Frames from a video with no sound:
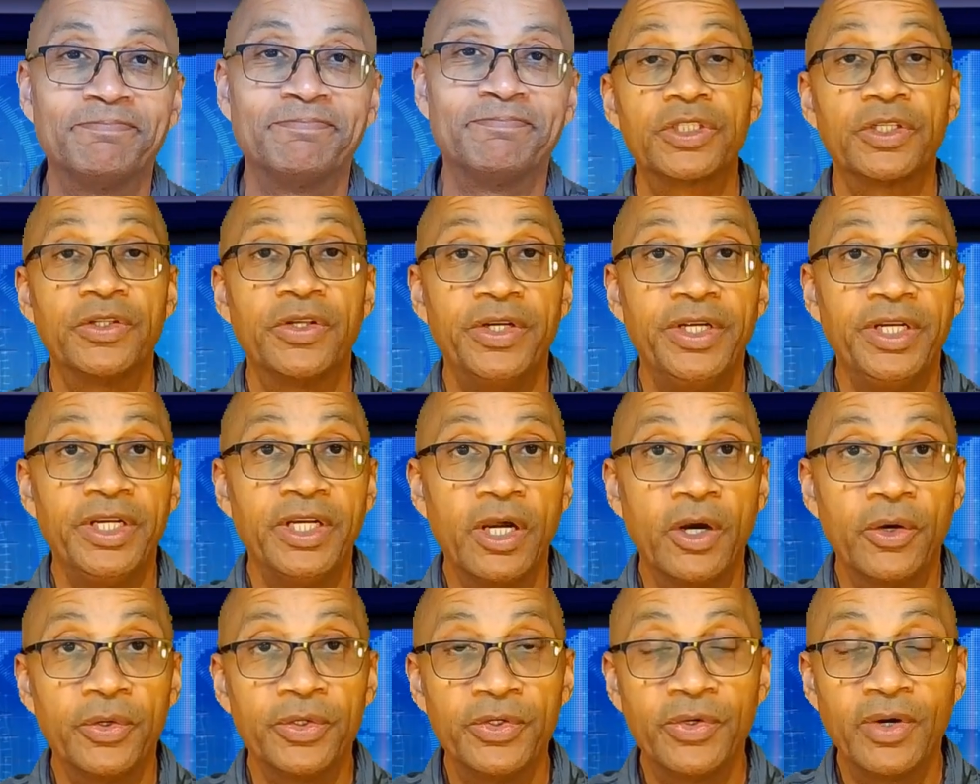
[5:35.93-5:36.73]
So there
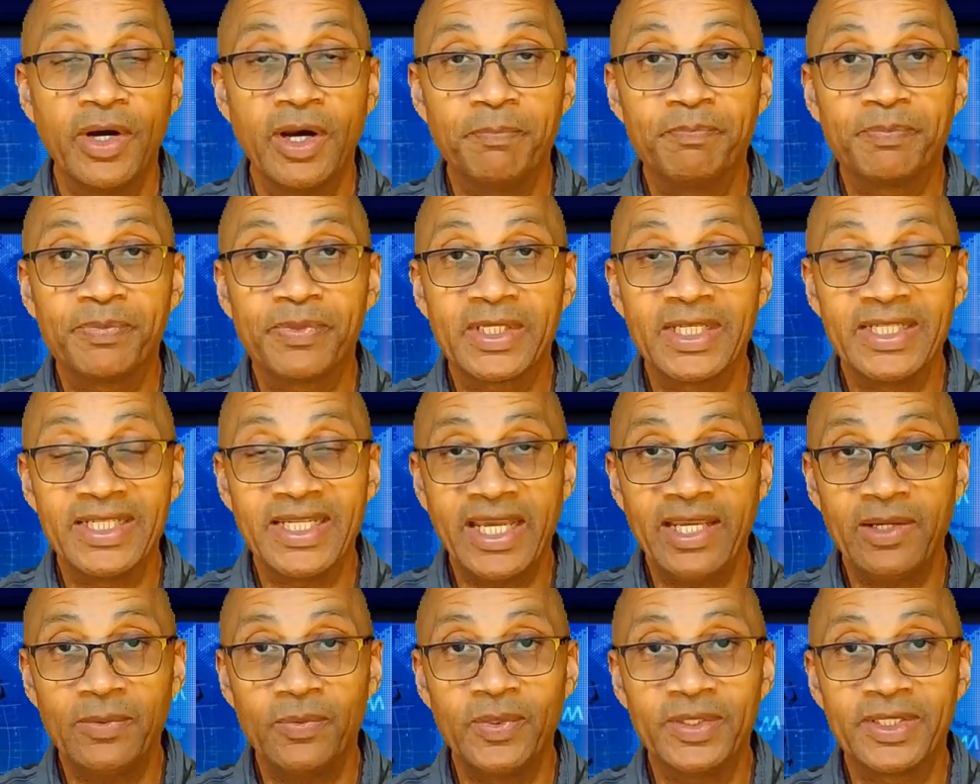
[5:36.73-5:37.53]
you go. You're up to
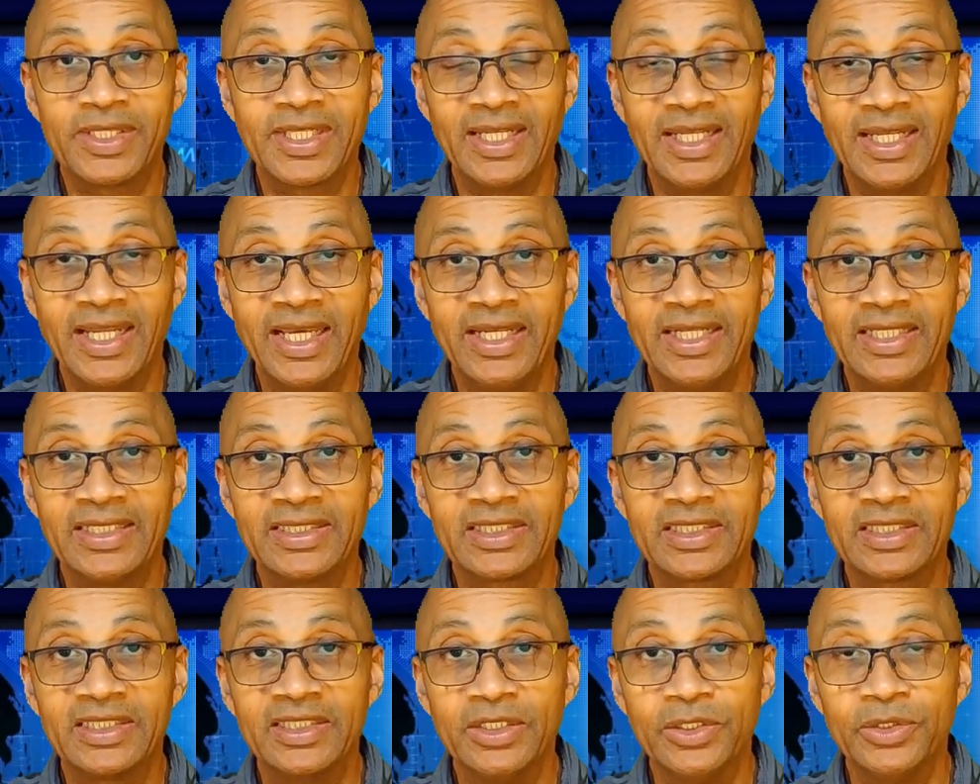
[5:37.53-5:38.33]
date with the
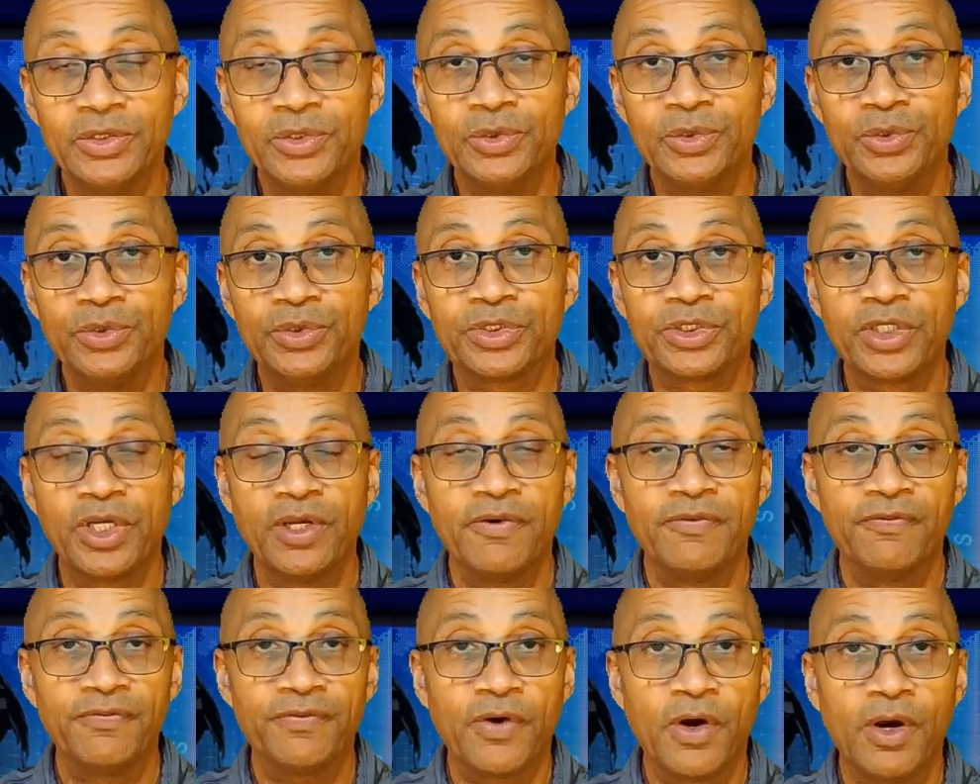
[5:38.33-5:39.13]
latest news
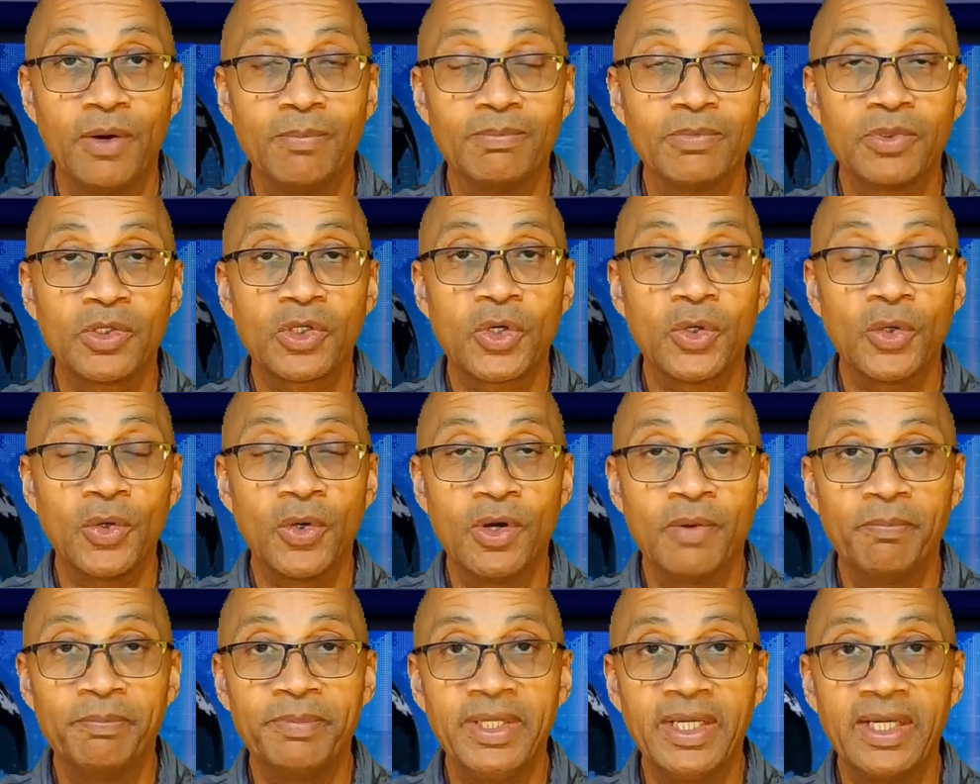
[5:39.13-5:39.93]
from
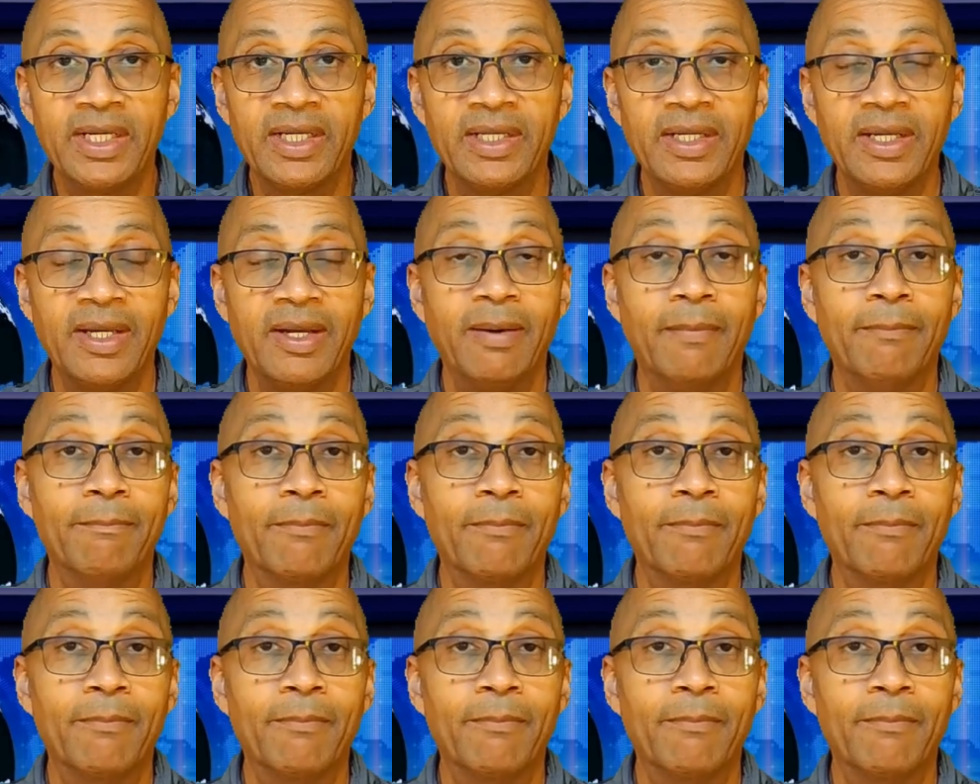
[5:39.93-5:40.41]
Colombia.